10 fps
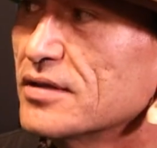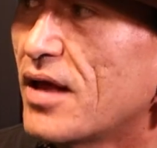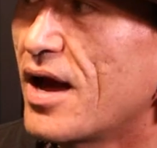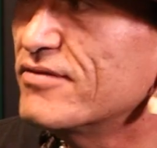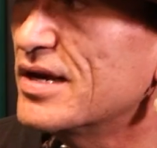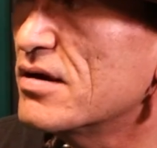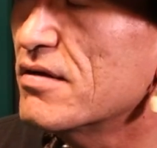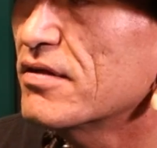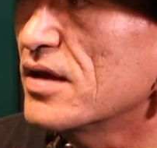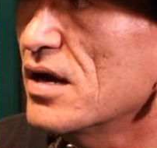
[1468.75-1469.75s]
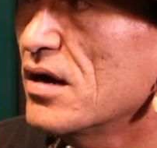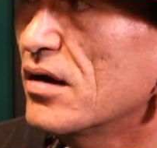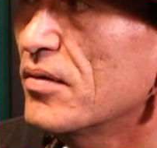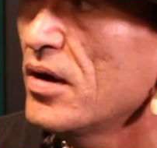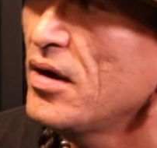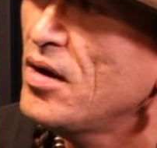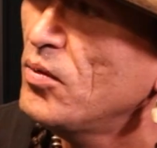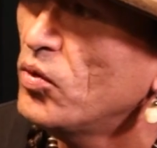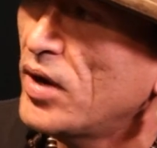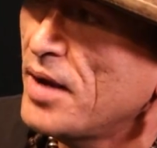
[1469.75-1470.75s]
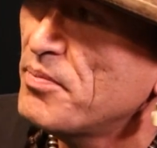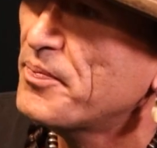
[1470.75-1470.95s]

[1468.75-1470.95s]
live dinner theater. But when I